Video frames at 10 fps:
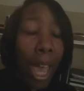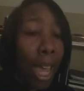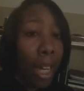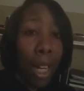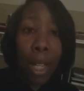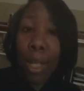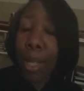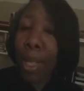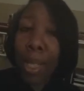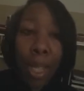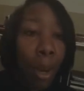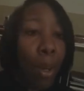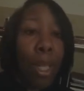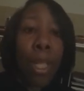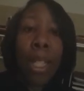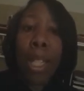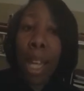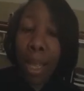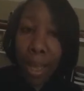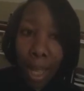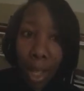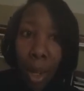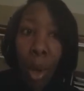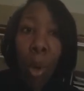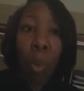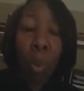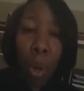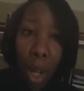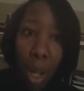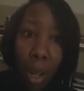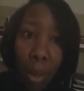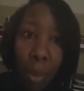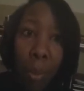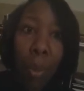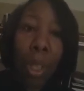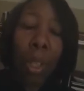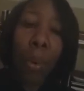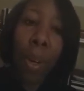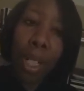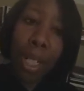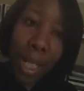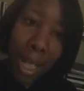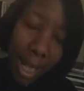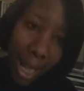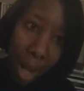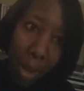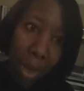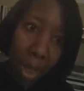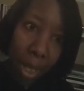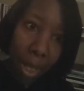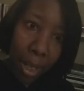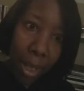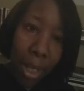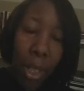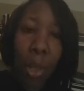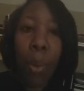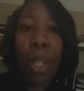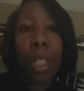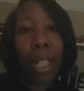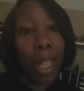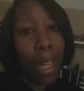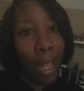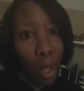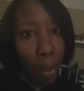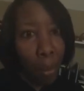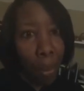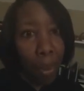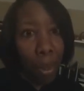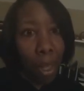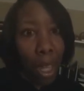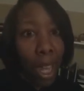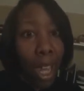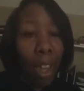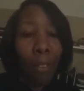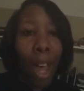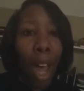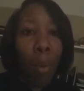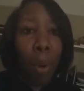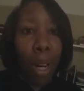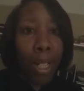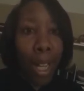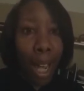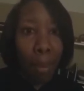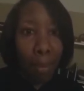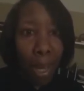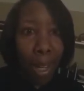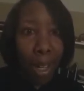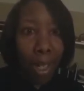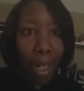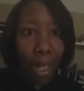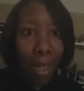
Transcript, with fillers: and it is there is nothing wrong with going to get counseling to going to get help if i were a diabetic